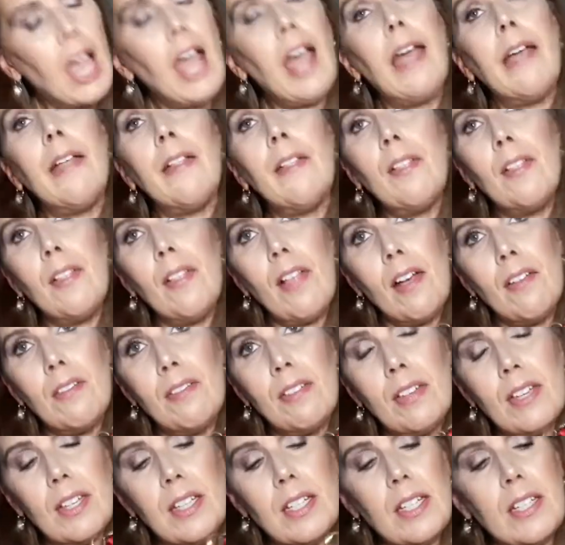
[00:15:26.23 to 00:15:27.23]
I love
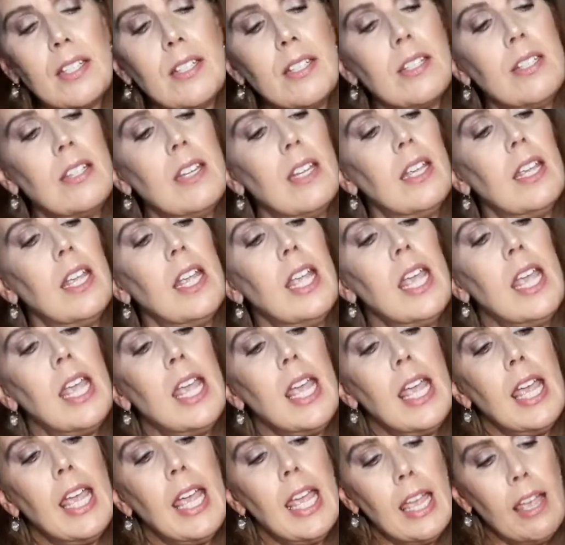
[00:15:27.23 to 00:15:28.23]
it.
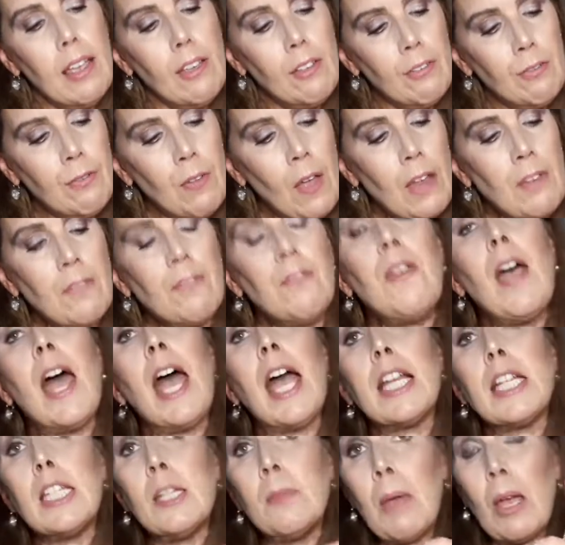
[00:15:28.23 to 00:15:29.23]
Fun
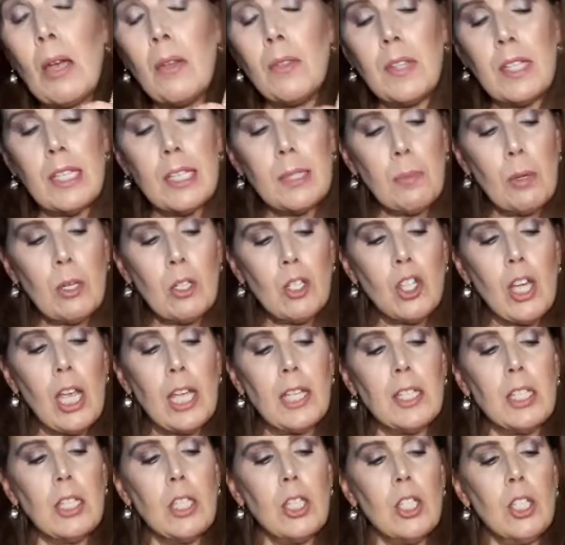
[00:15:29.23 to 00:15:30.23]
fact about these
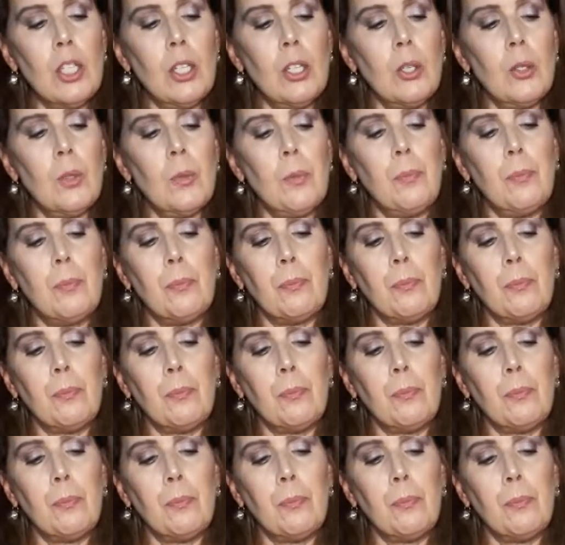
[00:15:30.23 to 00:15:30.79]
pochettes too.